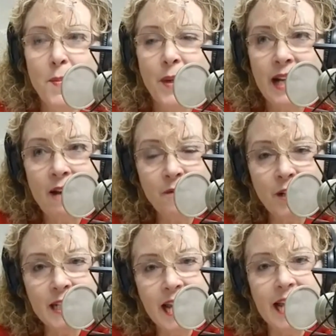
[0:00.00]
but
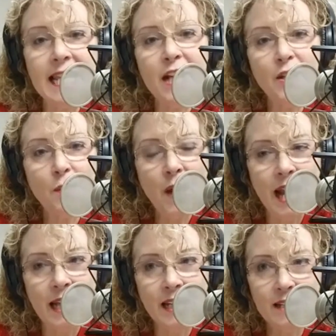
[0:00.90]
every day that you
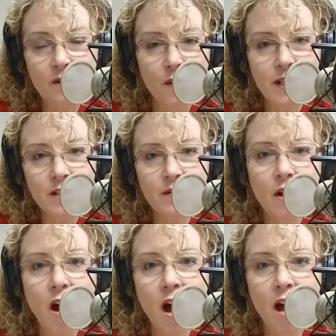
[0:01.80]
wait is going to
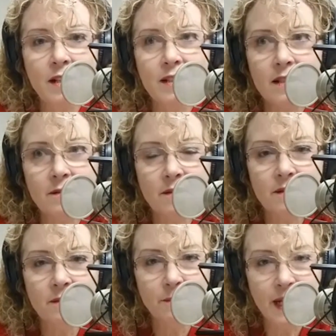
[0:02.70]
cost
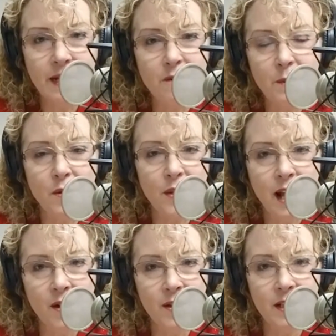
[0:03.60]
money from your
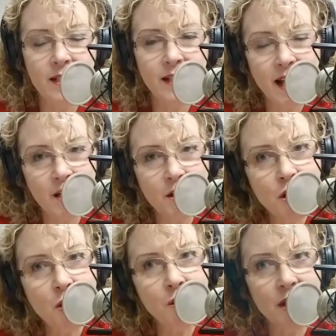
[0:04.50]
inheritance, and I
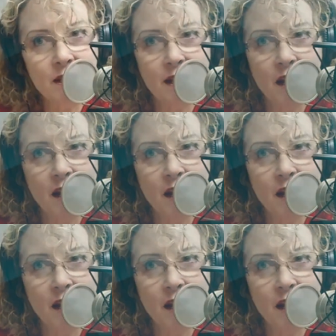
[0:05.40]
know that's